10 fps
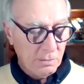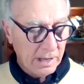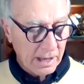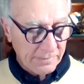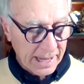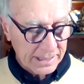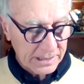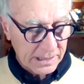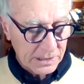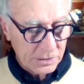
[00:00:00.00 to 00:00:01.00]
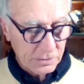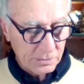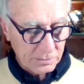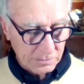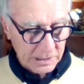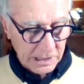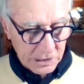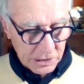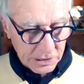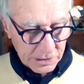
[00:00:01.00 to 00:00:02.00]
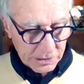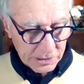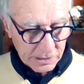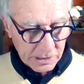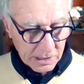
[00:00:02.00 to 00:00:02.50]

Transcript: We have access to teachers,